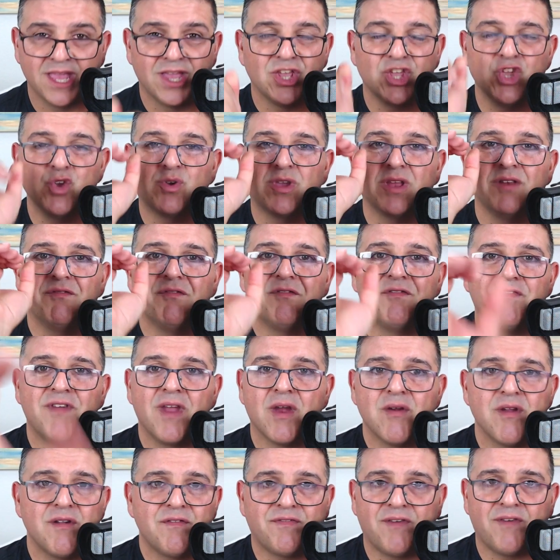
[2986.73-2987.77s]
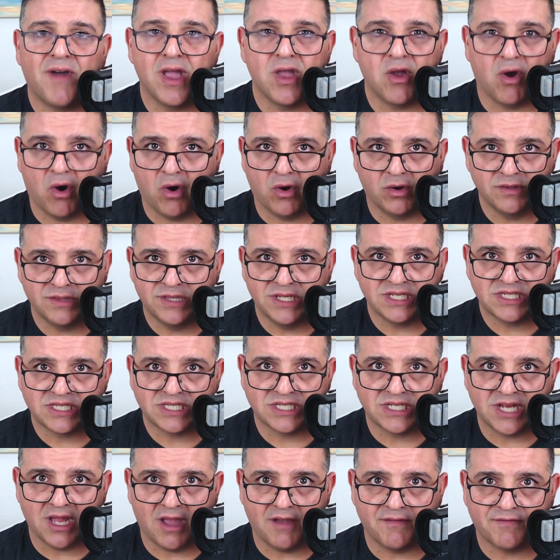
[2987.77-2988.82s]
You can verify all this
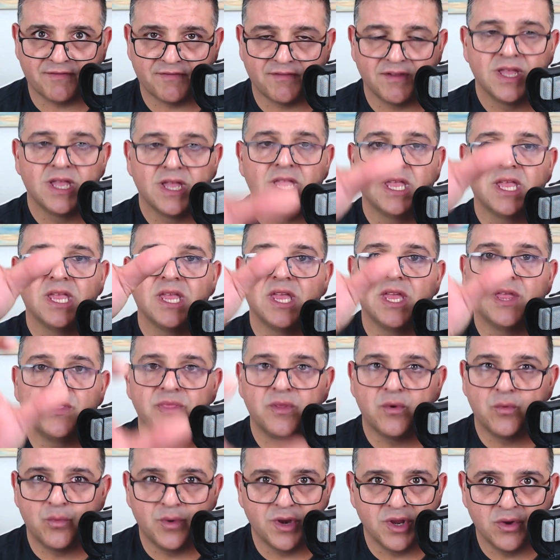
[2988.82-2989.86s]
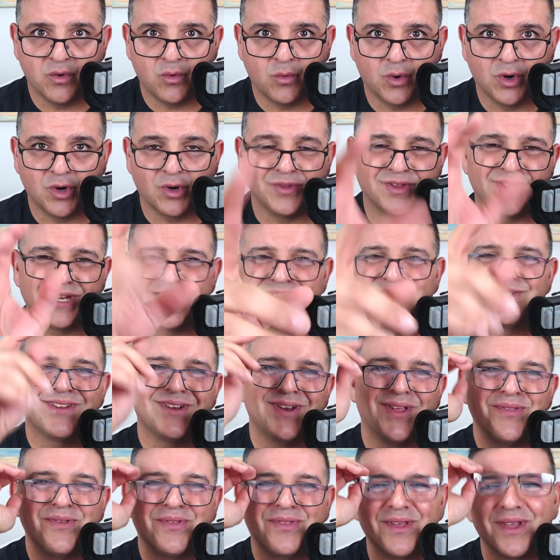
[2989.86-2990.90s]
stuff in the real world. And here's
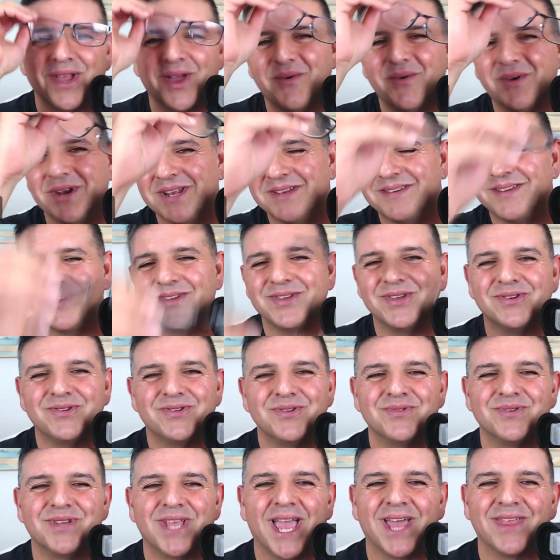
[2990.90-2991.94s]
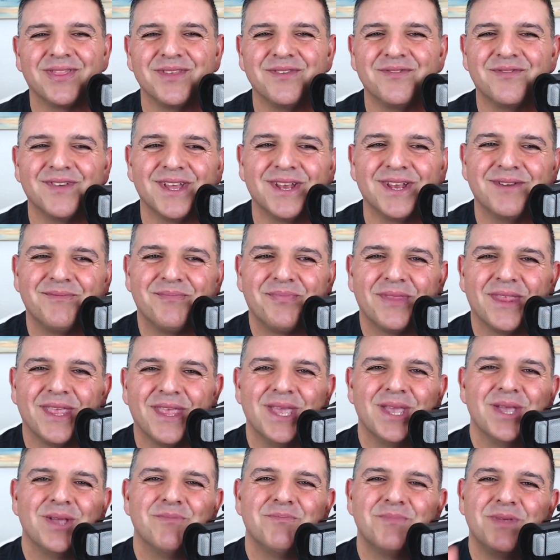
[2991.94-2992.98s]
another thing I want to tell you too, Kathy Fit.
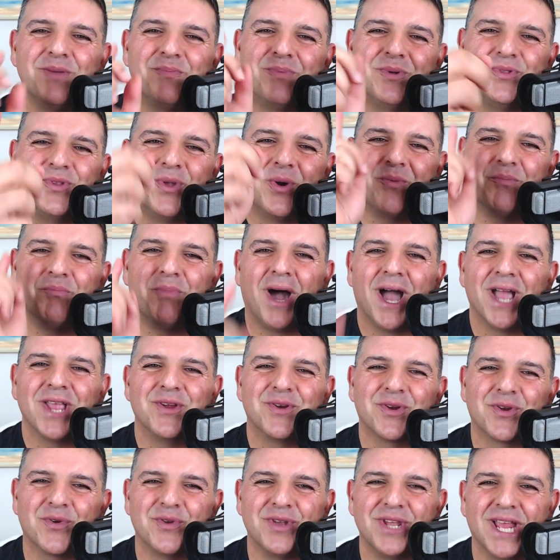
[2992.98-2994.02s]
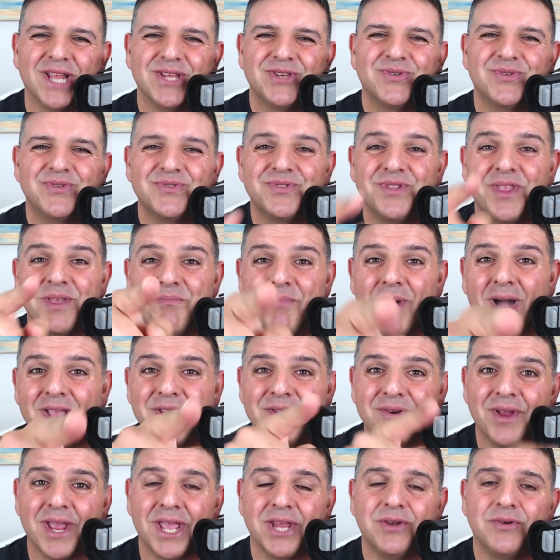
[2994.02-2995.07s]
People don't buy your credentials, they buy
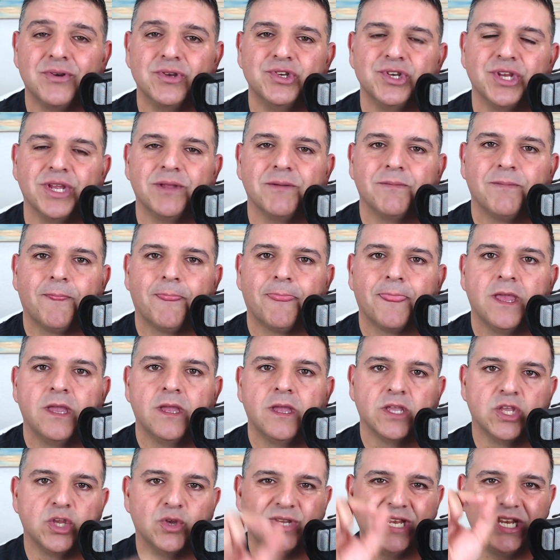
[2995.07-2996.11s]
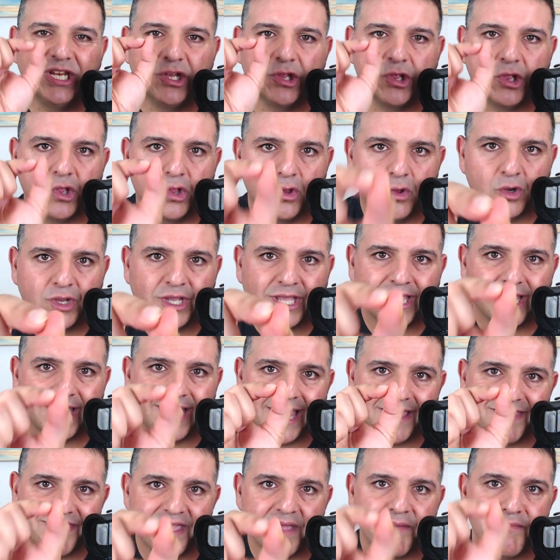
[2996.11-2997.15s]
your energy. You need to look
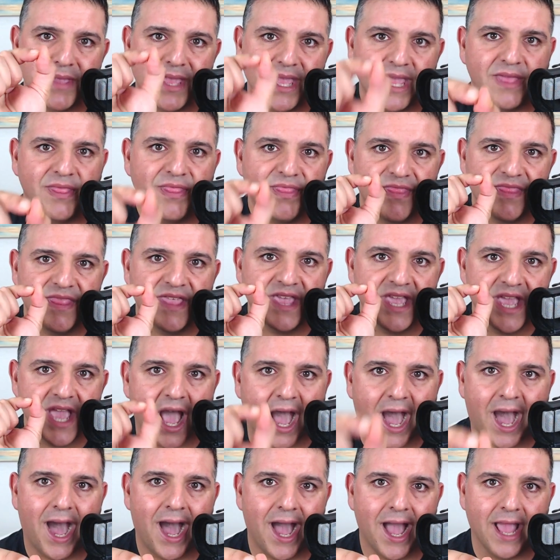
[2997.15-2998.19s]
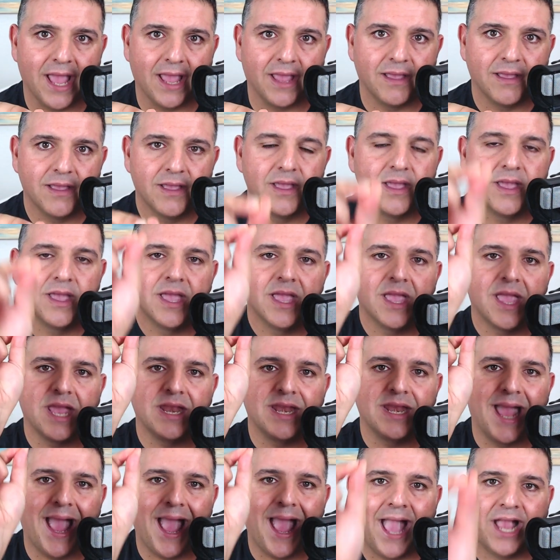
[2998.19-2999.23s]
them in the eye
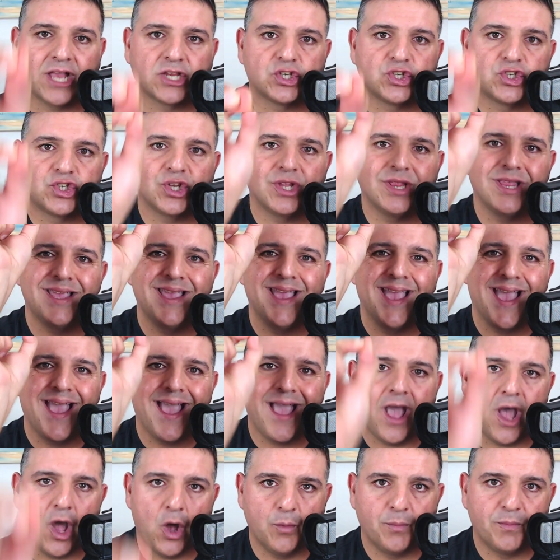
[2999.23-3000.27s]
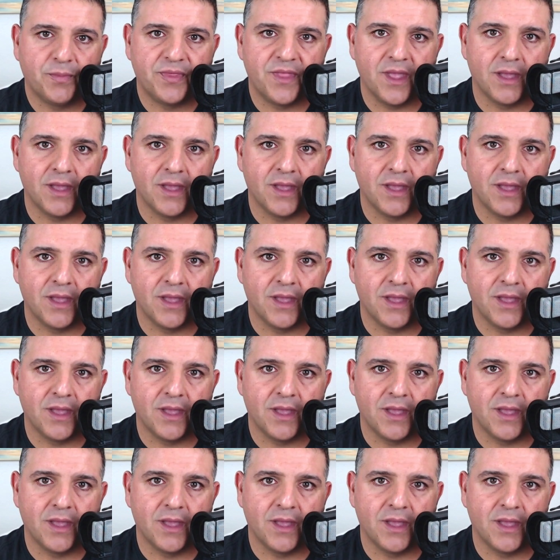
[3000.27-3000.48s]
and actually help